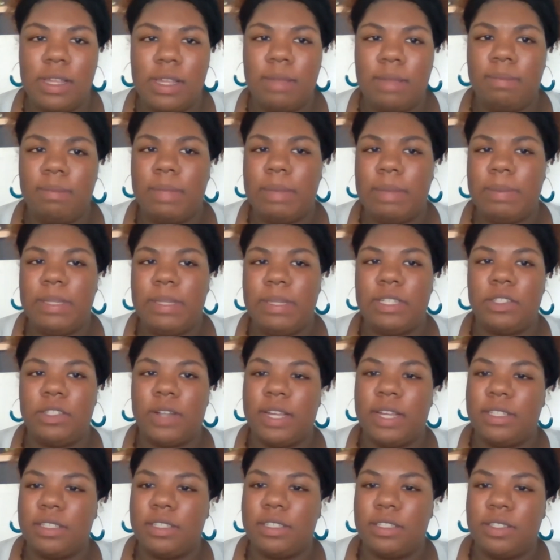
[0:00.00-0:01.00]
maybe
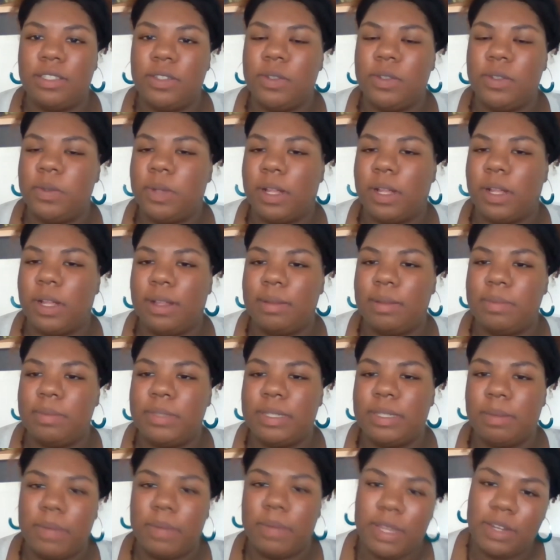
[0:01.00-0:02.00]
trying to do
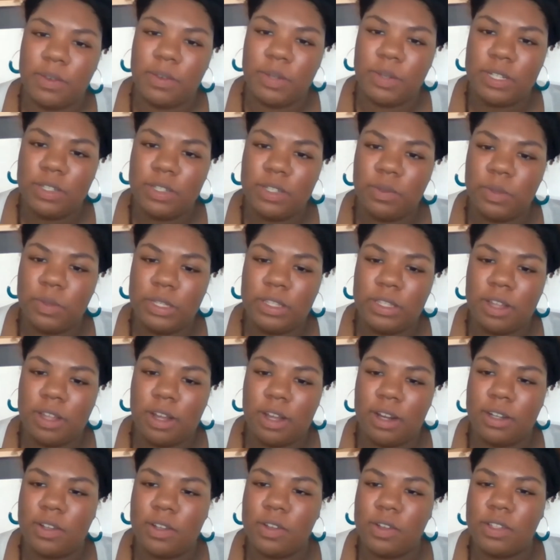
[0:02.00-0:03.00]
some in-reach with
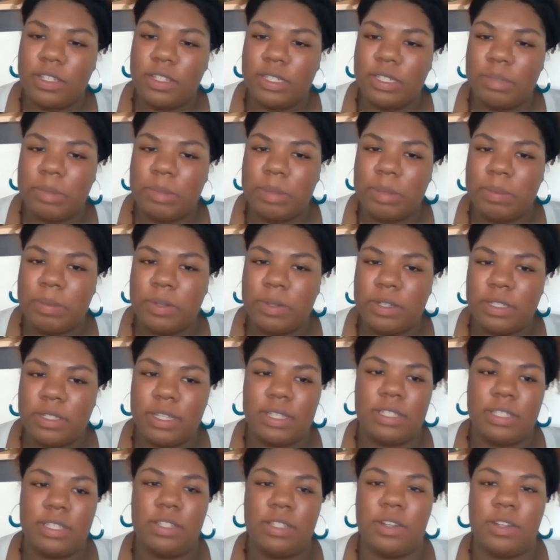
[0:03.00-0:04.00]
our coalition members,
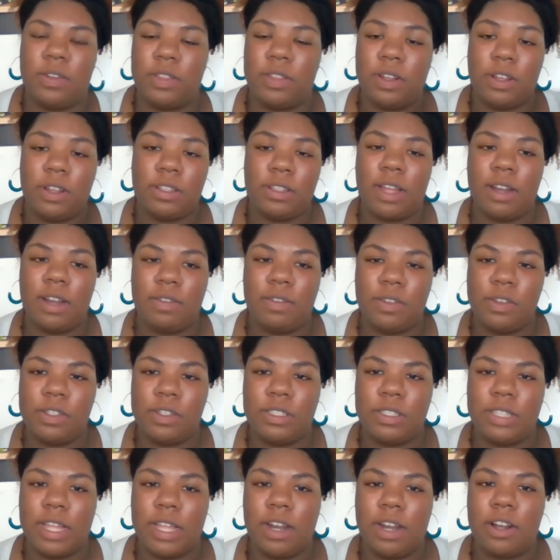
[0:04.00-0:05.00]
because there are a lot of
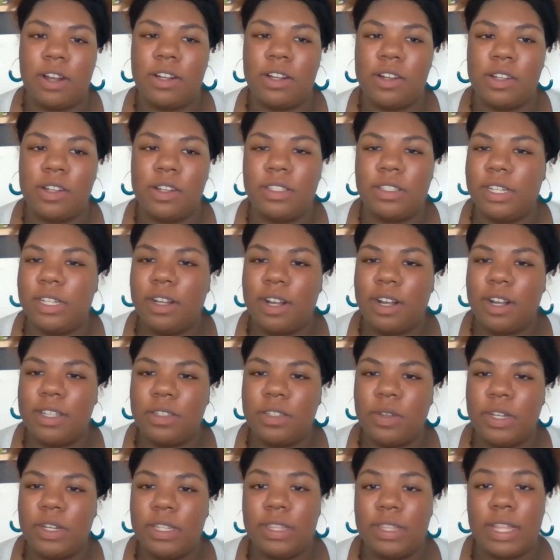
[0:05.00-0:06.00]
folks that are currently
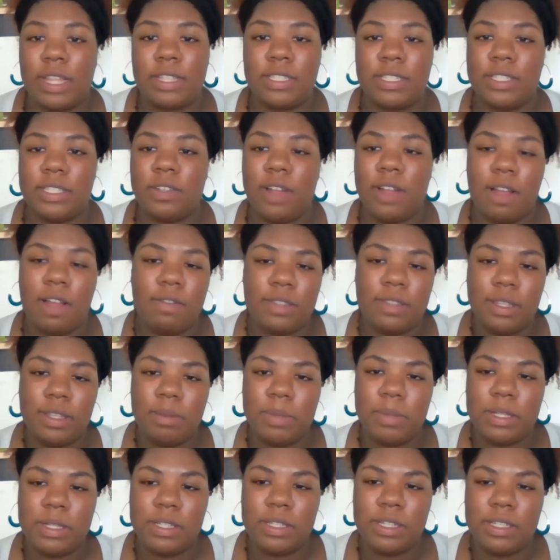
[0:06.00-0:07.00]
incarcerated that still have the
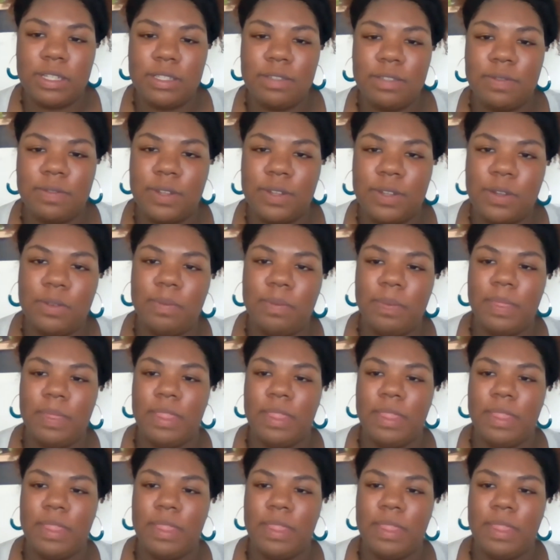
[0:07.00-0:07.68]
ability to vote